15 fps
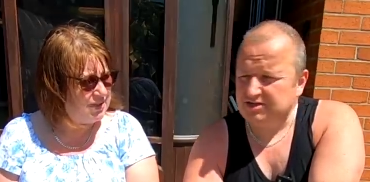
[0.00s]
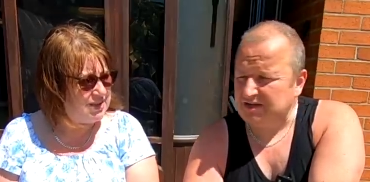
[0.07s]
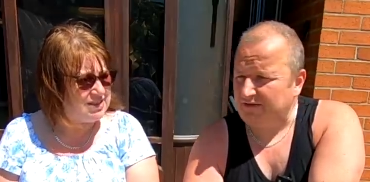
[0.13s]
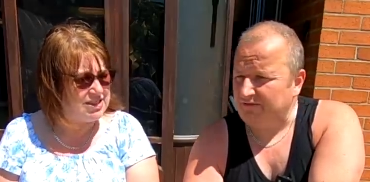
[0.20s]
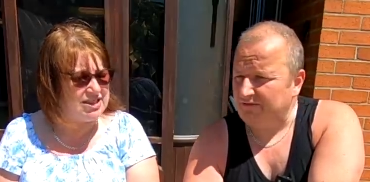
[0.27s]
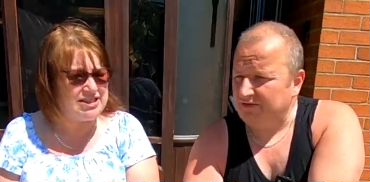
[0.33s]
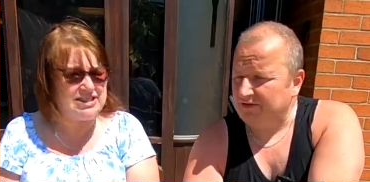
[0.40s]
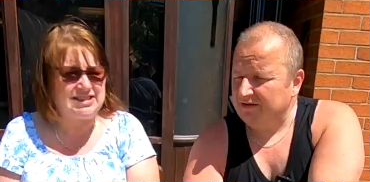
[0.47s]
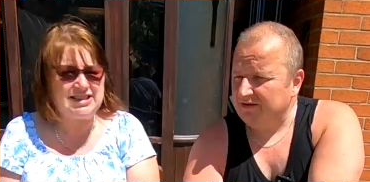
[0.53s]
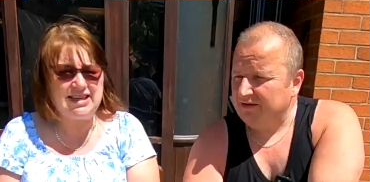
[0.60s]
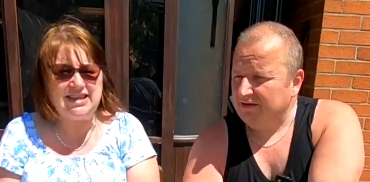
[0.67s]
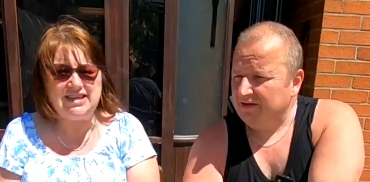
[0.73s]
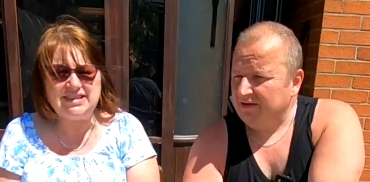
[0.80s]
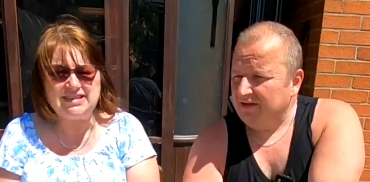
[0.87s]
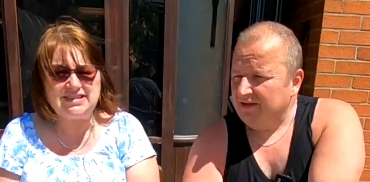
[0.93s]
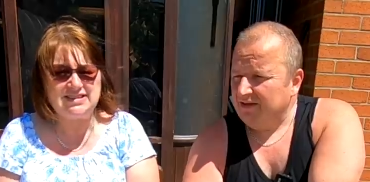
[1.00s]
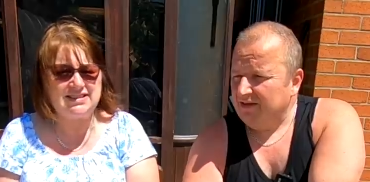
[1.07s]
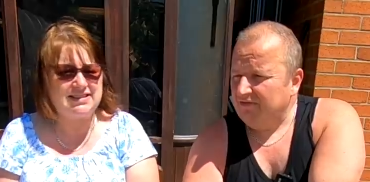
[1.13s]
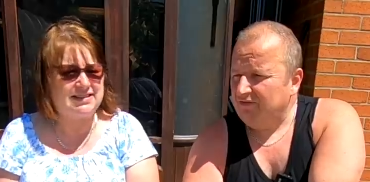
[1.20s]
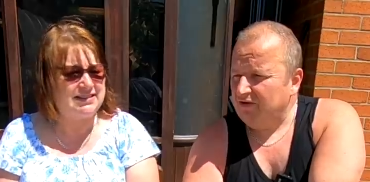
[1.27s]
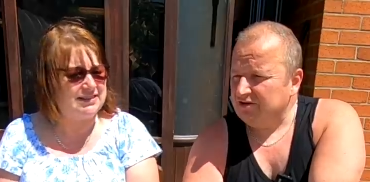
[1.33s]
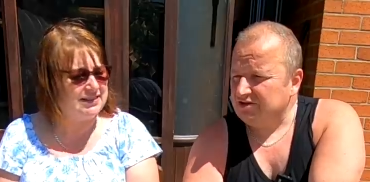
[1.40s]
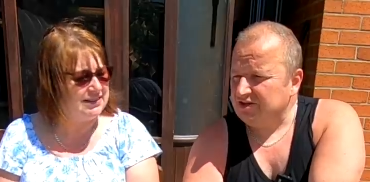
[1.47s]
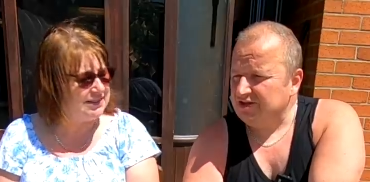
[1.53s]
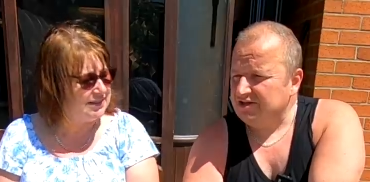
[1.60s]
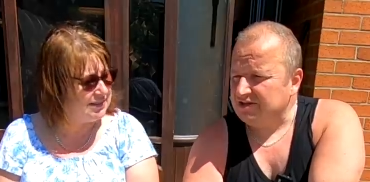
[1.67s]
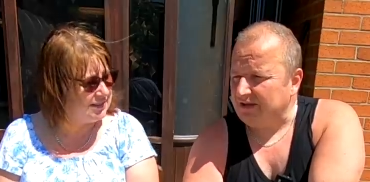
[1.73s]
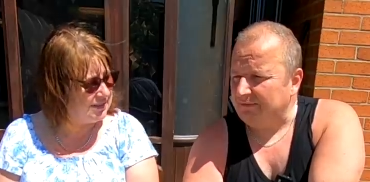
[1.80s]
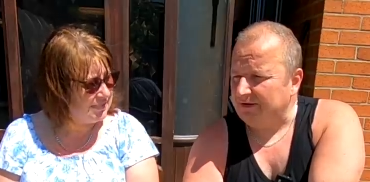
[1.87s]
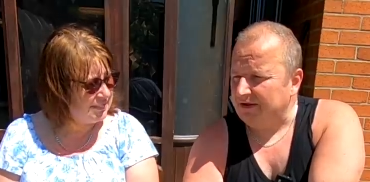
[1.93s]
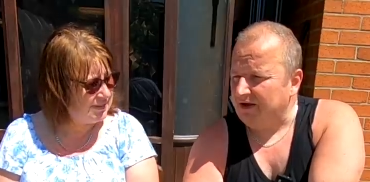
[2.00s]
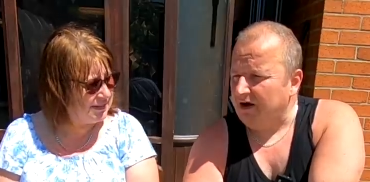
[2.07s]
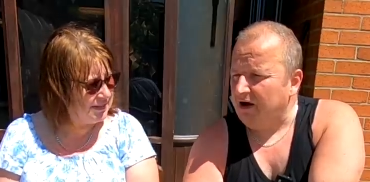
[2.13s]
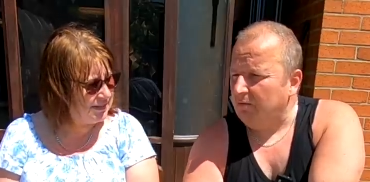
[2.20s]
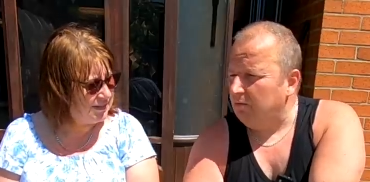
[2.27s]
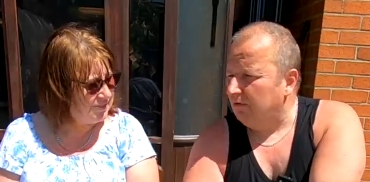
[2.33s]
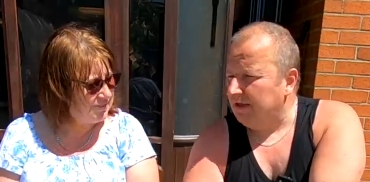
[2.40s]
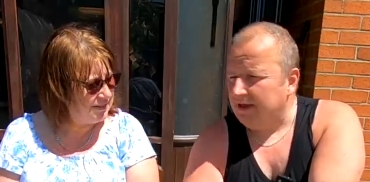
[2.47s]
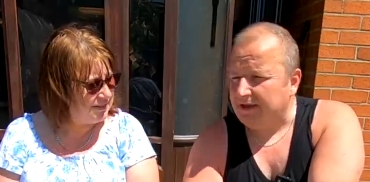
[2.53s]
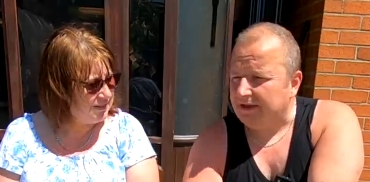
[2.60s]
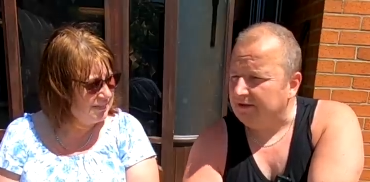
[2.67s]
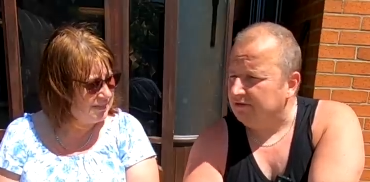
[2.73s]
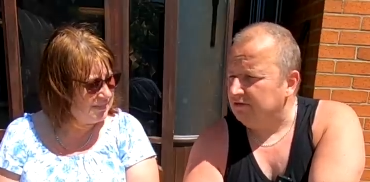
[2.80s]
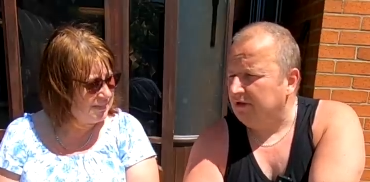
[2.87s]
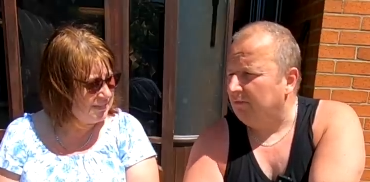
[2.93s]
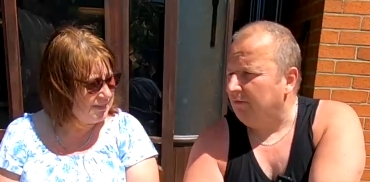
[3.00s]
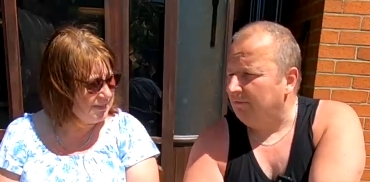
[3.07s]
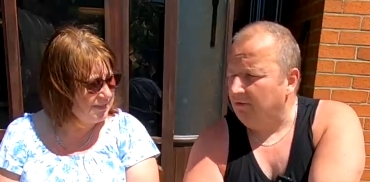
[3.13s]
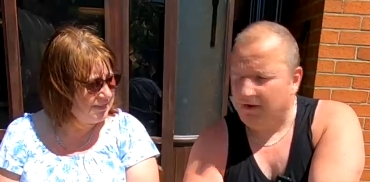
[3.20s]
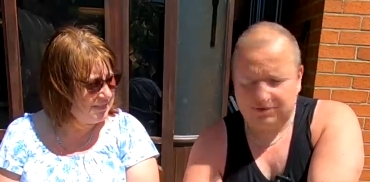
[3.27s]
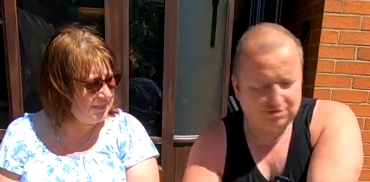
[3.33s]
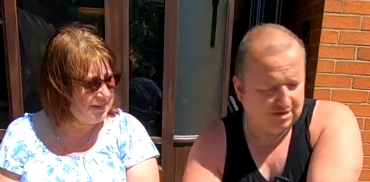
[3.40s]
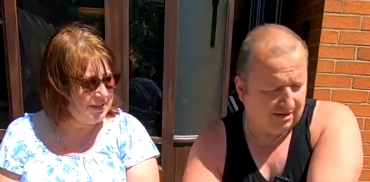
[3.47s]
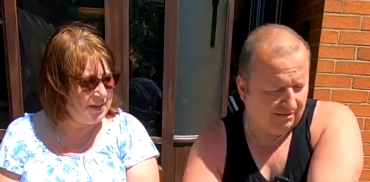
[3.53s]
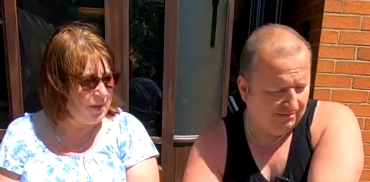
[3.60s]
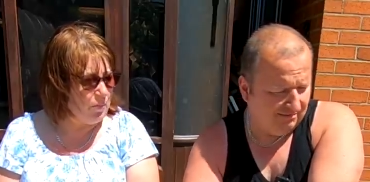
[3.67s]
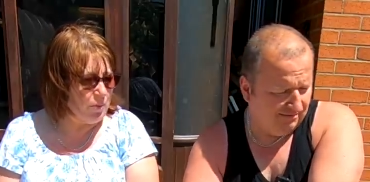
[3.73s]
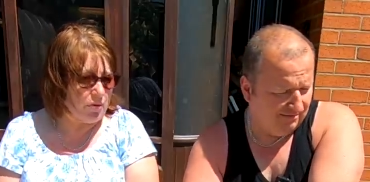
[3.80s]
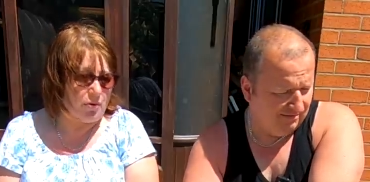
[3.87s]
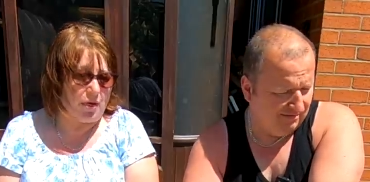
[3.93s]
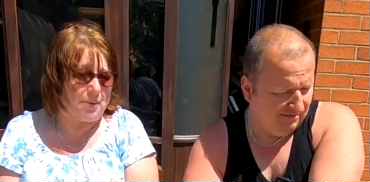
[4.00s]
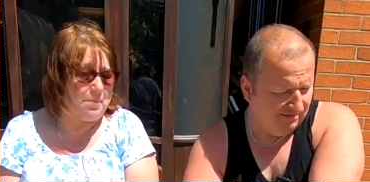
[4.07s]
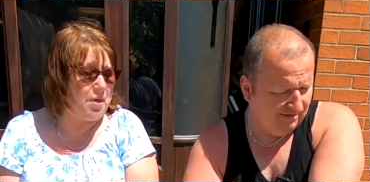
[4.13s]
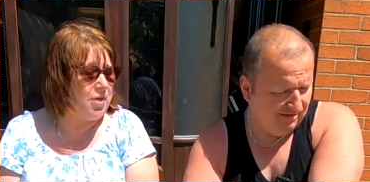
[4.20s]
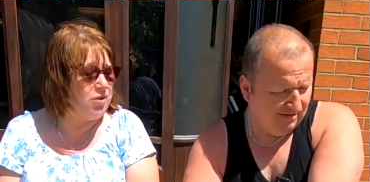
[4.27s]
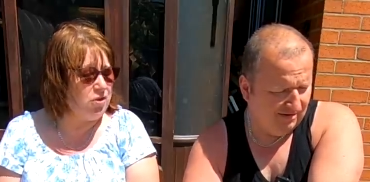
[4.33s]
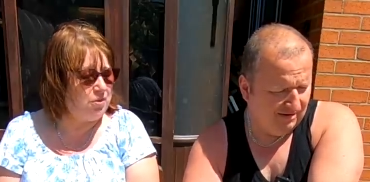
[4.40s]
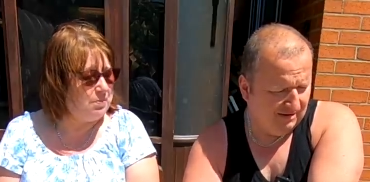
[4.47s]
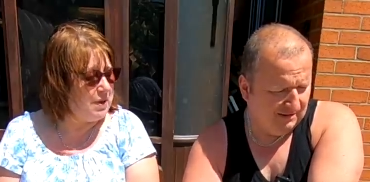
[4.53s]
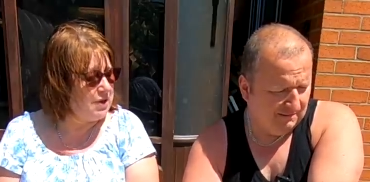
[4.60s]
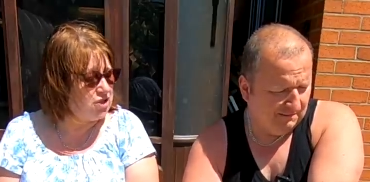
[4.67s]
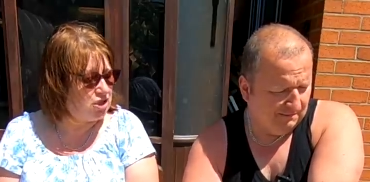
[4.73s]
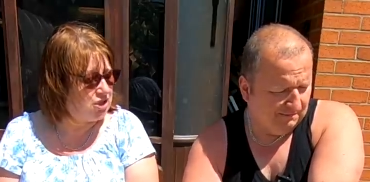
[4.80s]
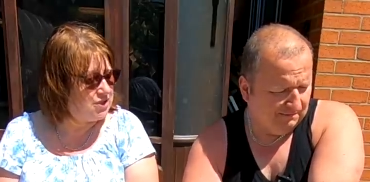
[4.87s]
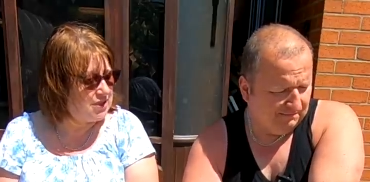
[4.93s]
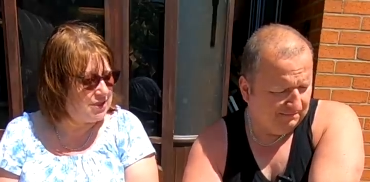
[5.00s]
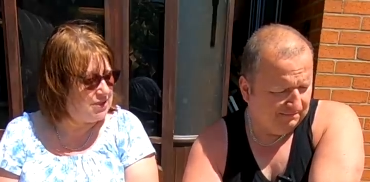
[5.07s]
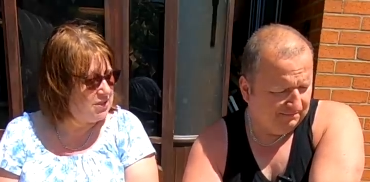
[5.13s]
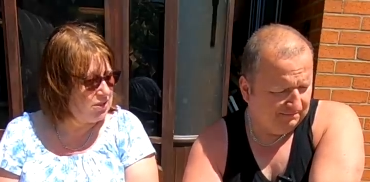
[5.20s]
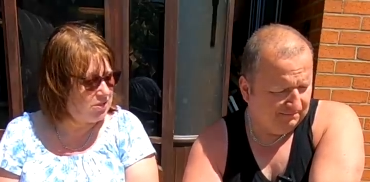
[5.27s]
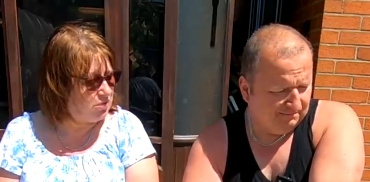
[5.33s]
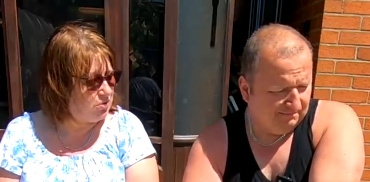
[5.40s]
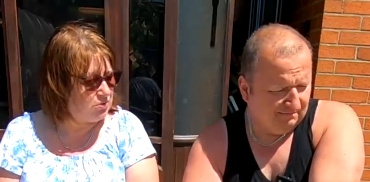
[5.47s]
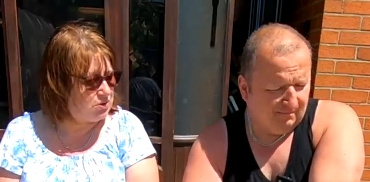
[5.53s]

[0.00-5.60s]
Speaker 1: something,
Speaker 2: seat.
Speaker 1: If I see something, I will get it. You know what I'm like, Shell.
Speaker 2: Yeah, well, it might not match identical,